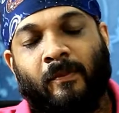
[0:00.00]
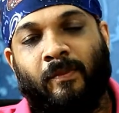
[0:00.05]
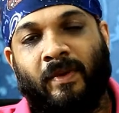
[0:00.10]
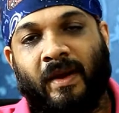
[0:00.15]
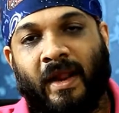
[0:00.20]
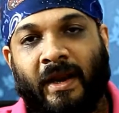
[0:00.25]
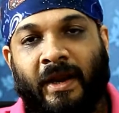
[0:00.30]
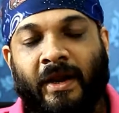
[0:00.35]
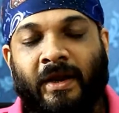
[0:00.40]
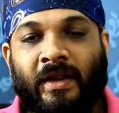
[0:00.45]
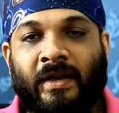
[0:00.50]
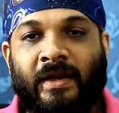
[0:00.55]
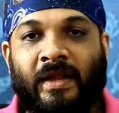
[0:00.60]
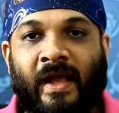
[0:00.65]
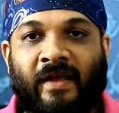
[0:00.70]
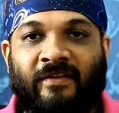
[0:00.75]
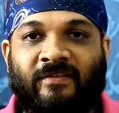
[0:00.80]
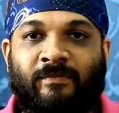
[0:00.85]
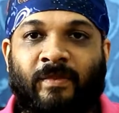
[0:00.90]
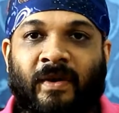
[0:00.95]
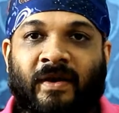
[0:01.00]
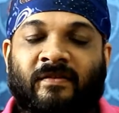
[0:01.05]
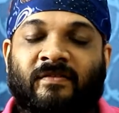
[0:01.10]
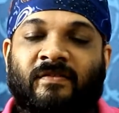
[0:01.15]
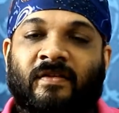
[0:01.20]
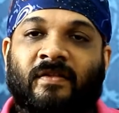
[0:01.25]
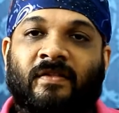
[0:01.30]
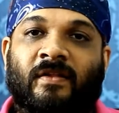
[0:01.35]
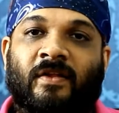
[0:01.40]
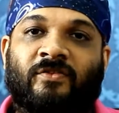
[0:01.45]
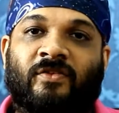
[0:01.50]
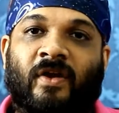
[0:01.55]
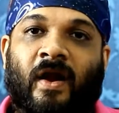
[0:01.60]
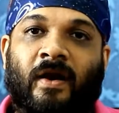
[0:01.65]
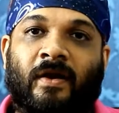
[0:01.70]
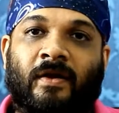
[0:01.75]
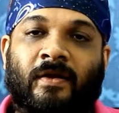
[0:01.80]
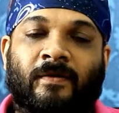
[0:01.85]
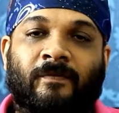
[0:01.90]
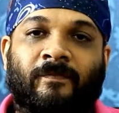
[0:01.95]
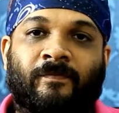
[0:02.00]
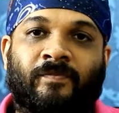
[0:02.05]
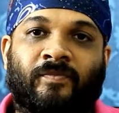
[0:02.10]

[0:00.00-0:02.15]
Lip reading: planetary aspects in the chart,